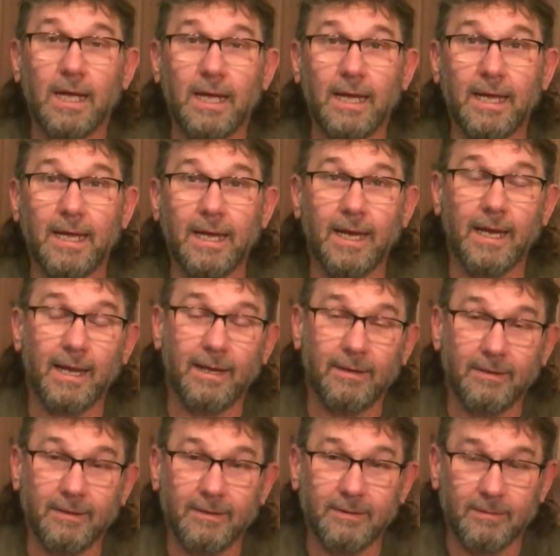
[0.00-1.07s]
And
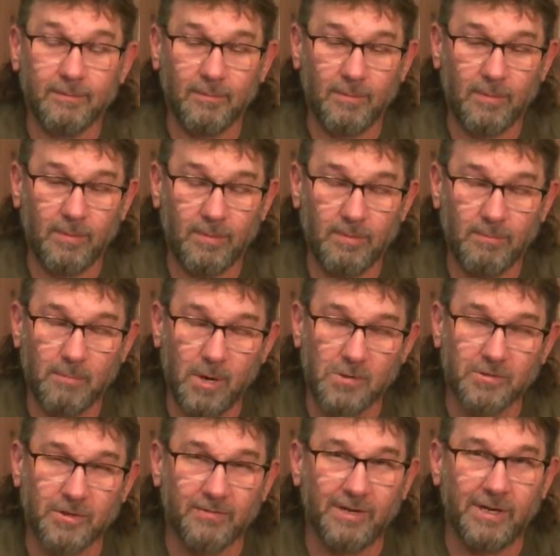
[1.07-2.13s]

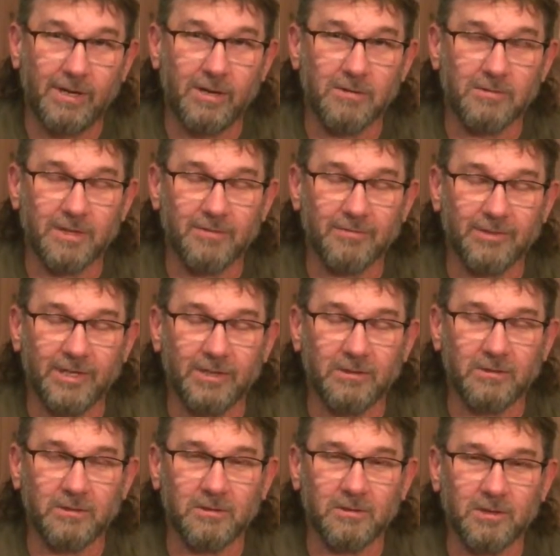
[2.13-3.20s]
most of the videos I've seen
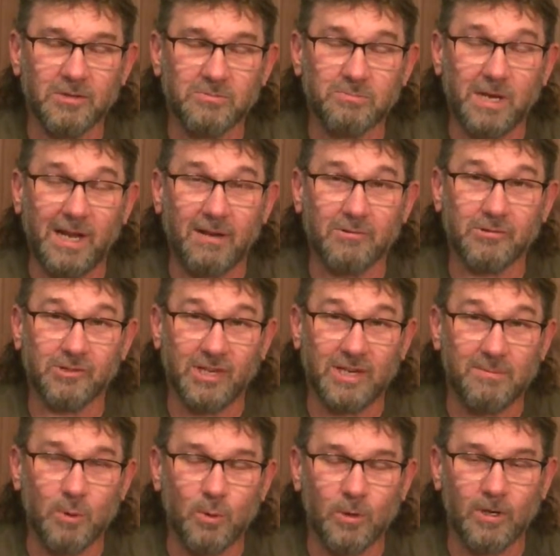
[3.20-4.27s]
are pronounced
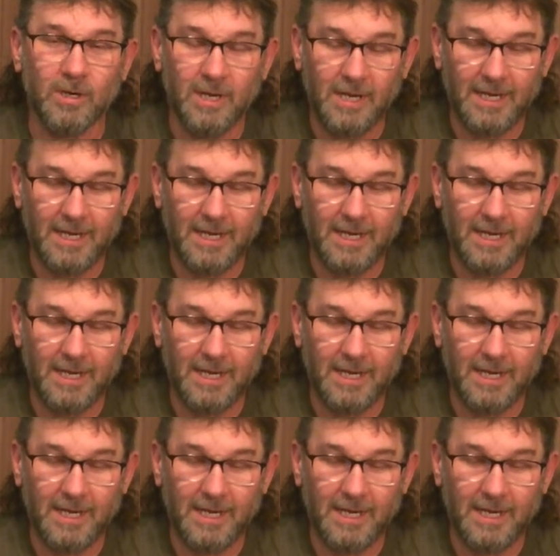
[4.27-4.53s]
CEYOMER.